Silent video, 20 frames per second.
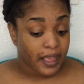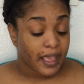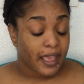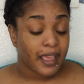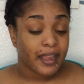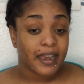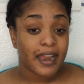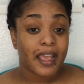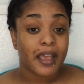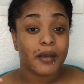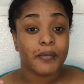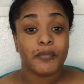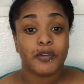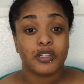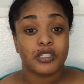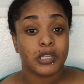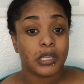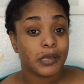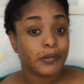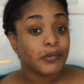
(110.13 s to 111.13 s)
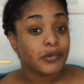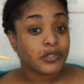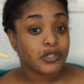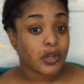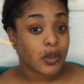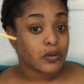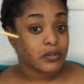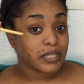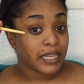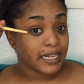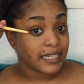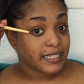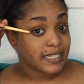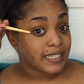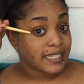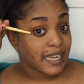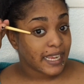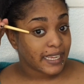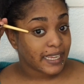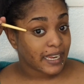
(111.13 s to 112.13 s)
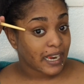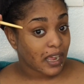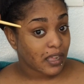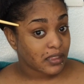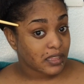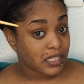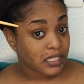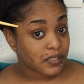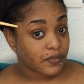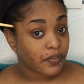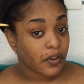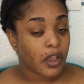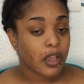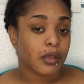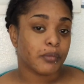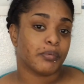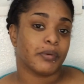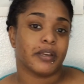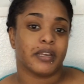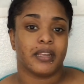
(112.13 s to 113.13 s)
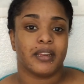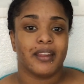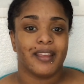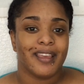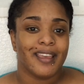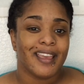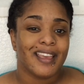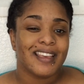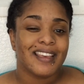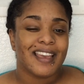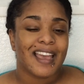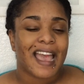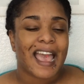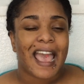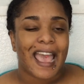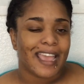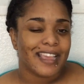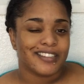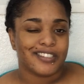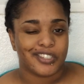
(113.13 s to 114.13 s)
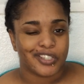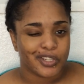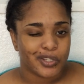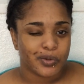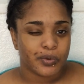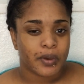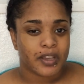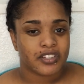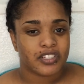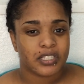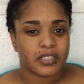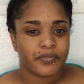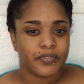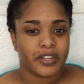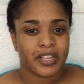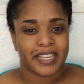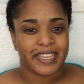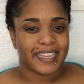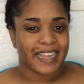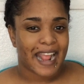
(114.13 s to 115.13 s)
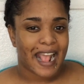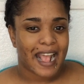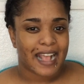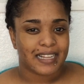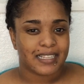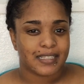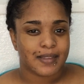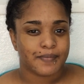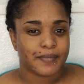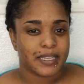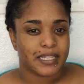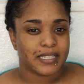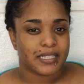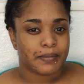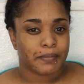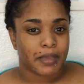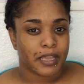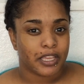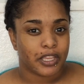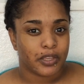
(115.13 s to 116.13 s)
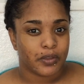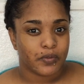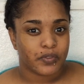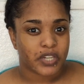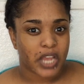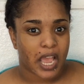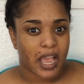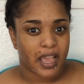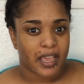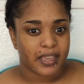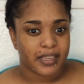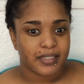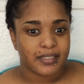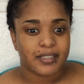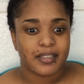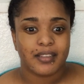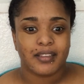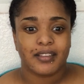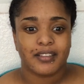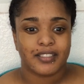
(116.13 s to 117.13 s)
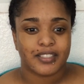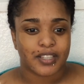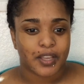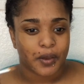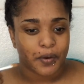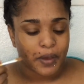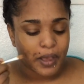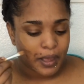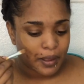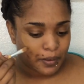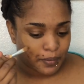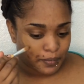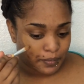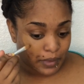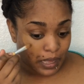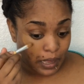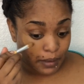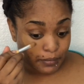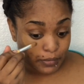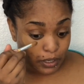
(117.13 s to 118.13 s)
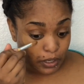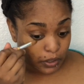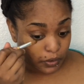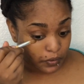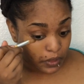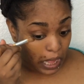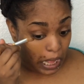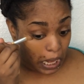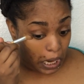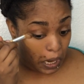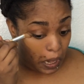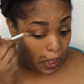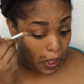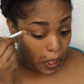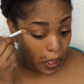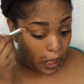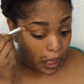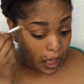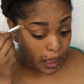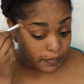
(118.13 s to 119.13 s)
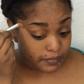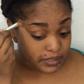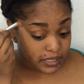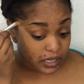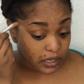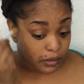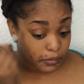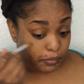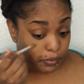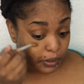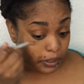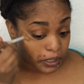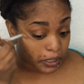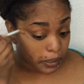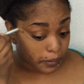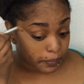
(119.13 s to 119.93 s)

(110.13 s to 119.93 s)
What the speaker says: And now most people don't like to take it out this far, but I do. I just feel like it adds something to my huge eyes, so I'm going to do that. I'm just going to bring it